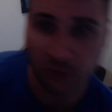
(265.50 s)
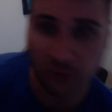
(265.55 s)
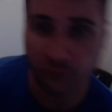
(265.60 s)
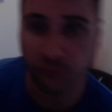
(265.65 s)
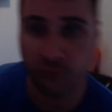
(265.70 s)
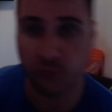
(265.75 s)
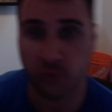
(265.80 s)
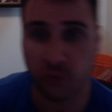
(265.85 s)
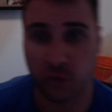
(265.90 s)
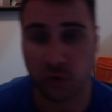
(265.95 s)

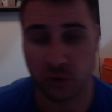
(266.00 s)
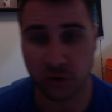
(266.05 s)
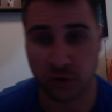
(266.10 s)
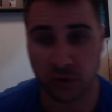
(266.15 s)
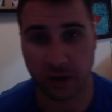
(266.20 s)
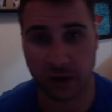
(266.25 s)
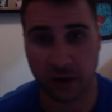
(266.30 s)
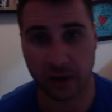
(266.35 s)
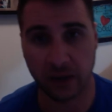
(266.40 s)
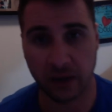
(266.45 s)

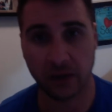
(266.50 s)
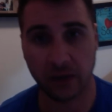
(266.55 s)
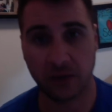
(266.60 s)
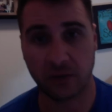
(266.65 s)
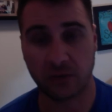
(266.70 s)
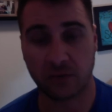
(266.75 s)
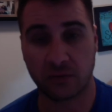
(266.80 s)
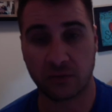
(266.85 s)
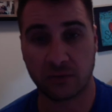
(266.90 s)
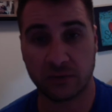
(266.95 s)
for
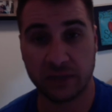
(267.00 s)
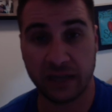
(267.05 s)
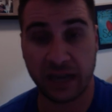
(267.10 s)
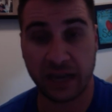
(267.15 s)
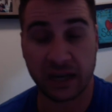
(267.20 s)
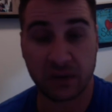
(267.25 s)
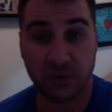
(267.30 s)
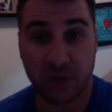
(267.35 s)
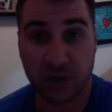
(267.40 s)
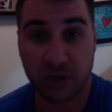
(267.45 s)
our
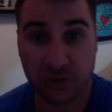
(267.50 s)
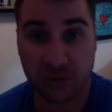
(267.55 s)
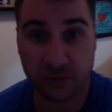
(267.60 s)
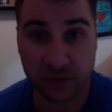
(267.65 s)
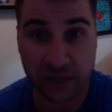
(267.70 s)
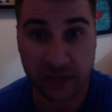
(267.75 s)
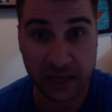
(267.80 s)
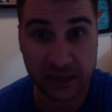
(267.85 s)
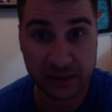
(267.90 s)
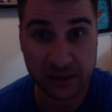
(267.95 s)

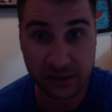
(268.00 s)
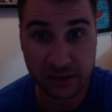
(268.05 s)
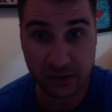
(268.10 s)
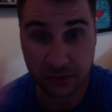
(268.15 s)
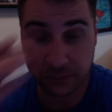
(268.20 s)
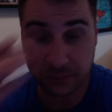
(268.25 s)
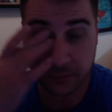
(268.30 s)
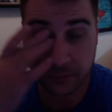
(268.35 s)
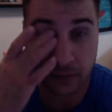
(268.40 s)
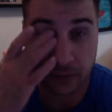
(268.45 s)
dehydration case
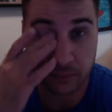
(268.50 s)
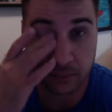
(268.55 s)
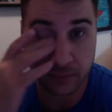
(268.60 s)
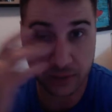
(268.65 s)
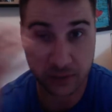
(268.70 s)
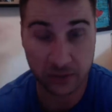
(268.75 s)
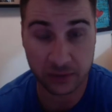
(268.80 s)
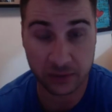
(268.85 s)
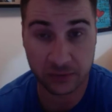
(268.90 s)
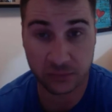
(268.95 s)
here,
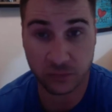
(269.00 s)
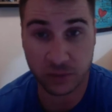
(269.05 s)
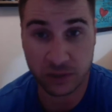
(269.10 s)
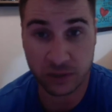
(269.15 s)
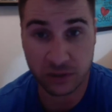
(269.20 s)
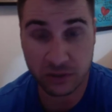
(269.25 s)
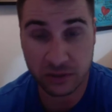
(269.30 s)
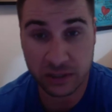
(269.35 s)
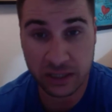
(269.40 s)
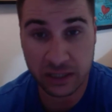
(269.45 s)
because
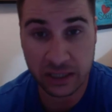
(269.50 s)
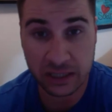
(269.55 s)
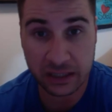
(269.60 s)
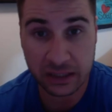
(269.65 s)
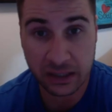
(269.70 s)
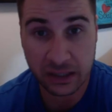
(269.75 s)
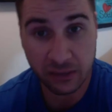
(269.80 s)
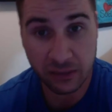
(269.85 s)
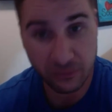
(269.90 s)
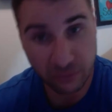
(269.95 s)
what you
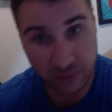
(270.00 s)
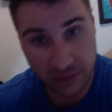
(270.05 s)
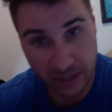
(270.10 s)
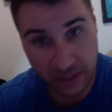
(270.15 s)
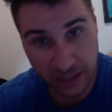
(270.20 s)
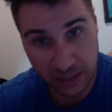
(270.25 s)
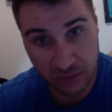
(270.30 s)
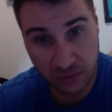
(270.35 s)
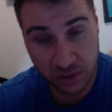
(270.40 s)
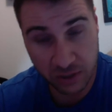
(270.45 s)
need for
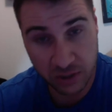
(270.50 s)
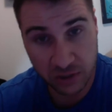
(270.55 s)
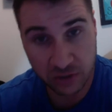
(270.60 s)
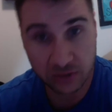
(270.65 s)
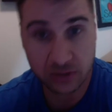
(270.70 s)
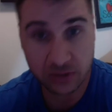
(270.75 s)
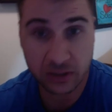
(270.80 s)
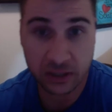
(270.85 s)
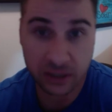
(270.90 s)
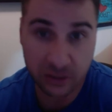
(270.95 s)

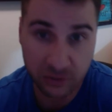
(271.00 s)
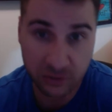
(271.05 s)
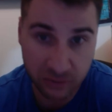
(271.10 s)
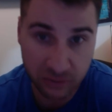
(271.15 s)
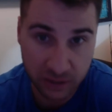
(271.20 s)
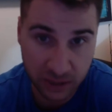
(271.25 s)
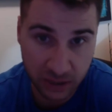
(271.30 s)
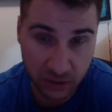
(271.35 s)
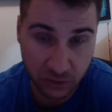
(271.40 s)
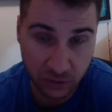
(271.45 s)
dehydration is you
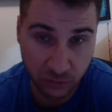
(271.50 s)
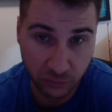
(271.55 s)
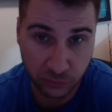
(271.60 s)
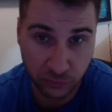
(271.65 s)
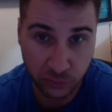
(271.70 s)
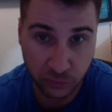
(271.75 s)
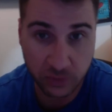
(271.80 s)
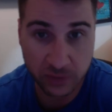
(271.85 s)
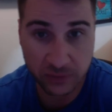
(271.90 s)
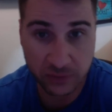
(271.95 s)
need your
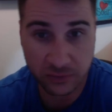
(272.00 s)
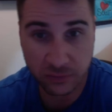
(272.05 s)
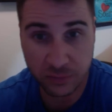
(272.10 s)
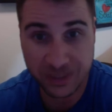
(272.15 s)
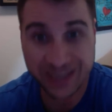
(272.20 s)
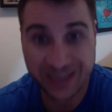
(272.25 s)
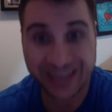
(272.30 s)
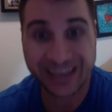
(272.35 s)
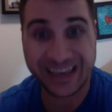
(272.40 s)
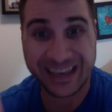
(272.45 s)
fluid to
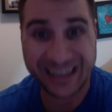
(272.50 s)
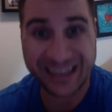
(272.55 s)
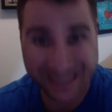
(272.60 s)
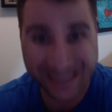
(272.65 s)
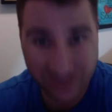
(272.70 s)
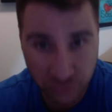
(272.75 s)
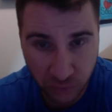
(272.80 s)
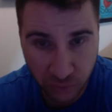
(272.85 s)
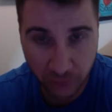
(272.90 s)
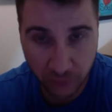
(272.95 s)
be
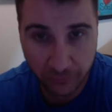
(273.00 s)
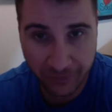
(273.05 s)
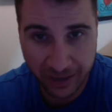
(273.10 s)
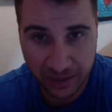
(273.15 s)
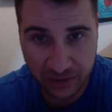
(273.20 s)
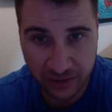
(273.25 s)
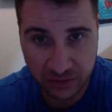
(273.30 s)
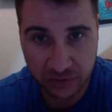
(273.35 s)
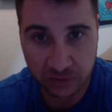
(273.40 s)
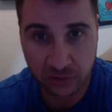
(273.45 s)

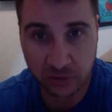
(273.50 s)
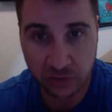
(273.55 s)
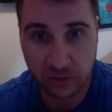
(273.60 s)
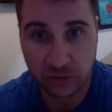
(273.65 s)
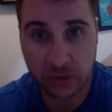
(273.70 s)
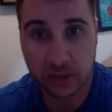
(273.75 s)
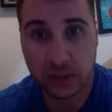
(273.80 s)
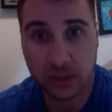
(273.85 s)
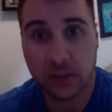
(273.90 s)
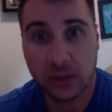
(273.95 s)
intravascular
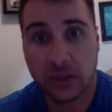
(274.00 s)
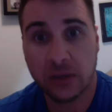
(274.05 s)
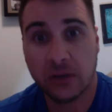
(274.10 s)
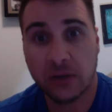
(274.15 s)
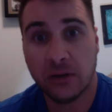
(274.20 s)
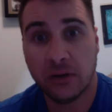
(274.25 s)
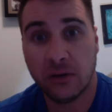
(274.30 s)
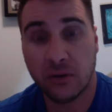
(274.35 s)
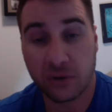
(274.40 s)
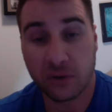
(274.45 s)

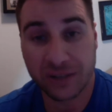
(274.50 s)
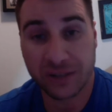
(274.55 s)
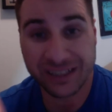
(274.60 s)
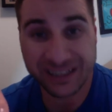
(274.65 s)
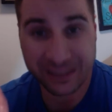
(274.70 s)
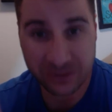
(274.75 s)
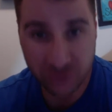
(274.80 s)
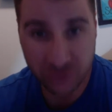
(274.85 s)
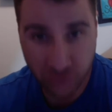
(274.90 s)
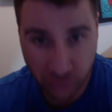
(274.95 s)
or
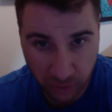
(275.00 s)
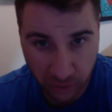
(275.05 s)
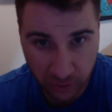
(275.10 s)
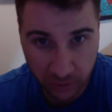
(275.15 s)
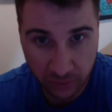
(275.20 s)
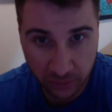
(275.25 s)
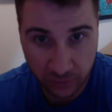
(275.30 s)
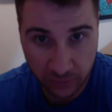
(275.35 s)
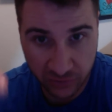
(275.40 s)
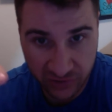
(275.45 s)

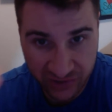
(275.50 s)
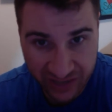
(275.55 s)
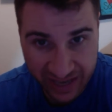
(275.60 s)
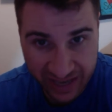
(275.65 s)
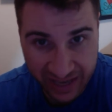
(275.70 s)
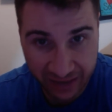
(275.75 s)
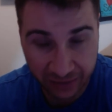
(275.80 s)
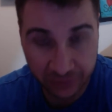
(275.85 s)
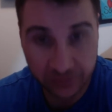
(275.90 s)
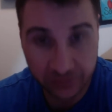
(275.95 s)
intra the
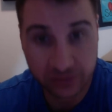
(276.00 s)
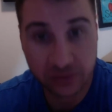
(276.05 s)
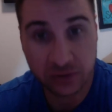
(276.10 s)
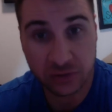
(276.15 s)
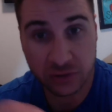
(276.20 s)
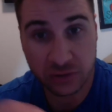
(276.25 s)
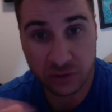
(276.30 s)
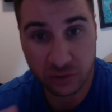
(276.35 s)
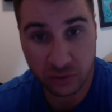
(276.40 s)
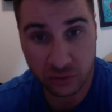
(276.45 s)
cells,
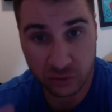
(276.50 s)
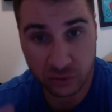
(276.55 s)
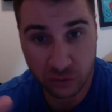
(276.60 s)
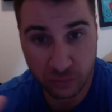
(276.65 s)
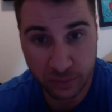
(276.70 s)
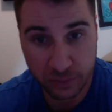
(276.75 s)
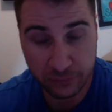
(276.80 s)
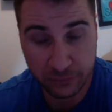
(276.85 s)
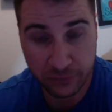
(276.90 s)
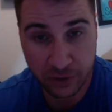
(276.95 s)
so to
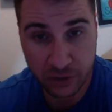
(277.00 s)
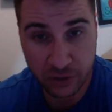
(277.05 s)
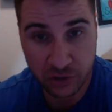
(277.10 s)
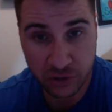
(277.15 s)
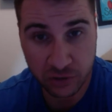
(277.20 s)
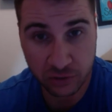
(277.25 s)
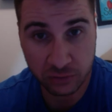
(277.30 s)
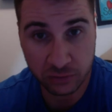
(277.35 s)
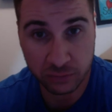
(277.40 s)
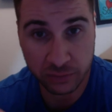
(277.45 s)
be
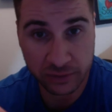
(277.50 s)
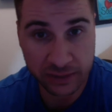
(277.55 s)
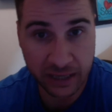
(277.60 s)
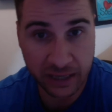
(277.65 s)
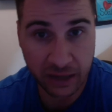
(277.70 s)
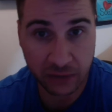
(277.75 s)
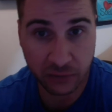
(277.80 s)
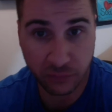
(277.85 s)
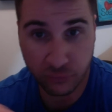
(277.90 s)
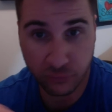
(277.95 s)
functional. But
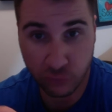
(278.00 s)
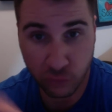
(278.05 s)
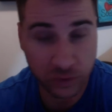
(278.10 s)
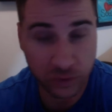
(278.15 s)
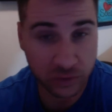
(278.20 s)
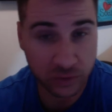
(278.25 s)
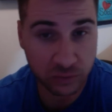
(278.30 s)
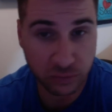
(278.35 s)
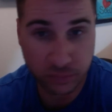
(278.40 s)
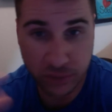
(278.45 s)
now the
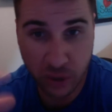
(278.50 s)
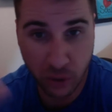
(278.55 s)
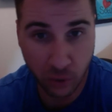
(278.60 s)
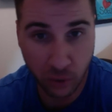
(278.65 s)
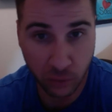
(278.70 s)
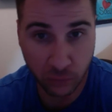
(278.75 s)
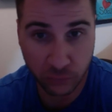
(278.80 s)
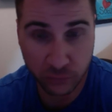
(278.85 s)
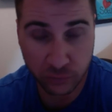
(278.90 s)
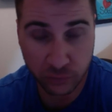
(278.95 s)
fluids would be
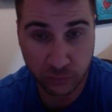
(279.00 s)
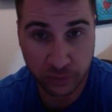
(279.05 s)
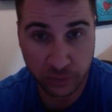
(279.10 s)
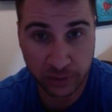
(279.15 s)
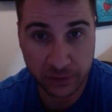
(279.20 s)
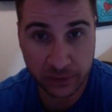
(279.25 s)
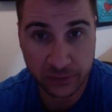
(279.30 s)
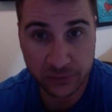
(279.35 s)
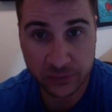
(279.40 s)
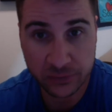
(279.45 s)
all over the
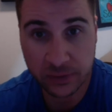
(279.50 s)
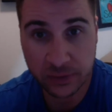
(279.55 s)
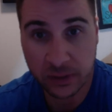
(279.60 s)
place,